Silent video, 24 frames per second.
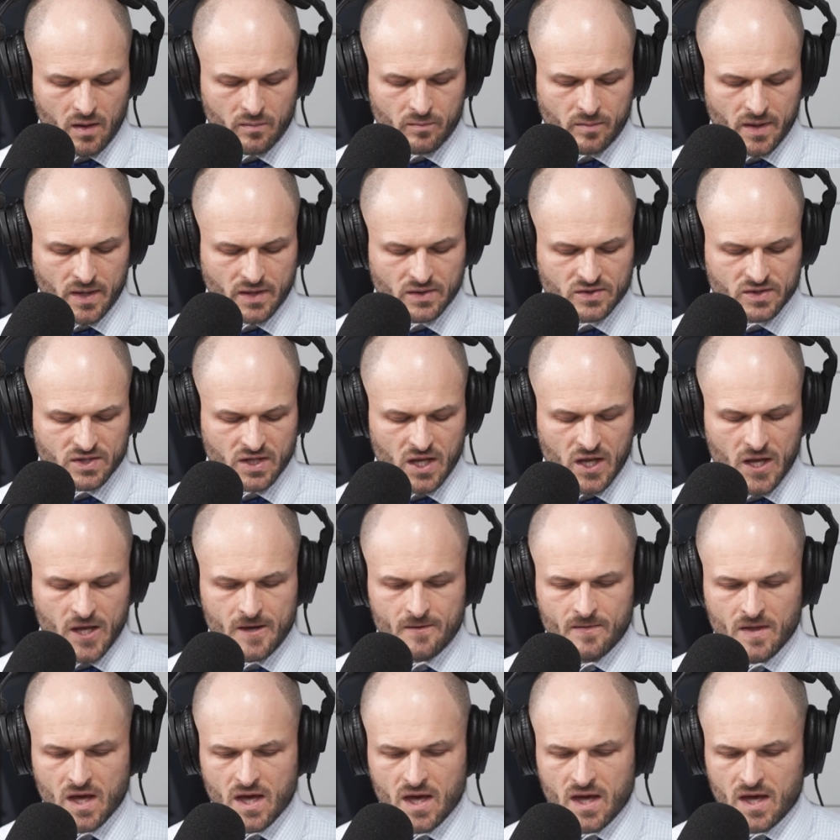NBC,
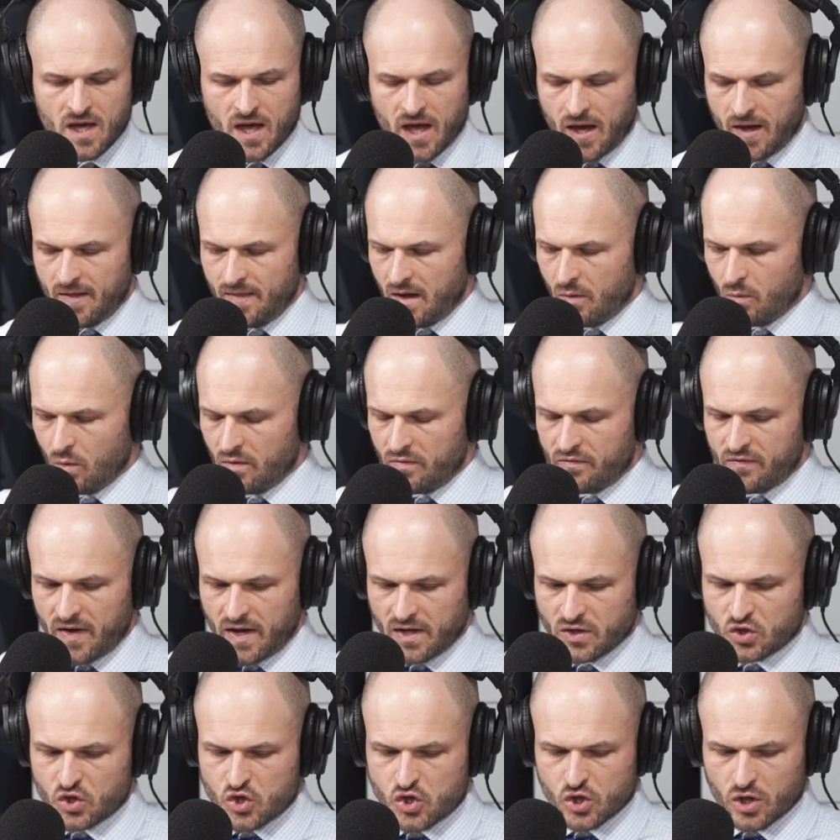and they will
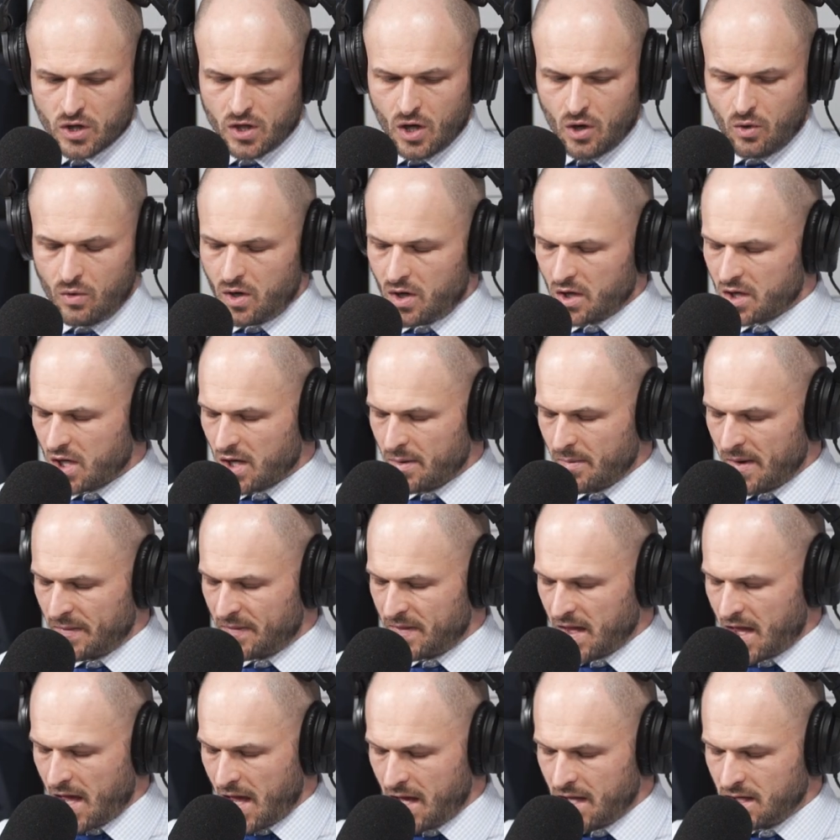face Genoa come at
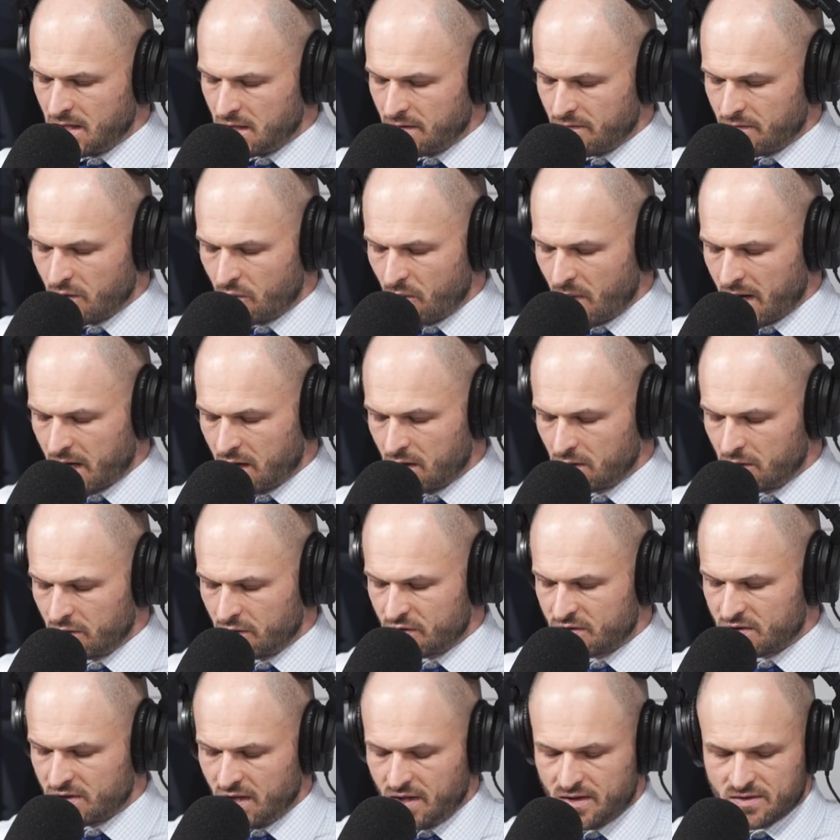the end of the regular
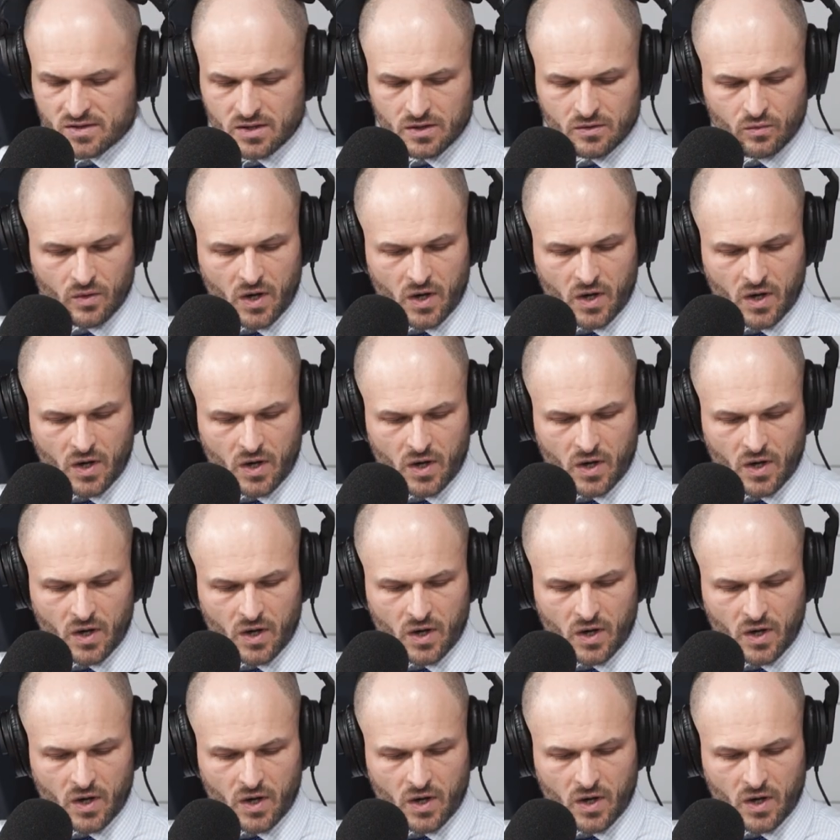season.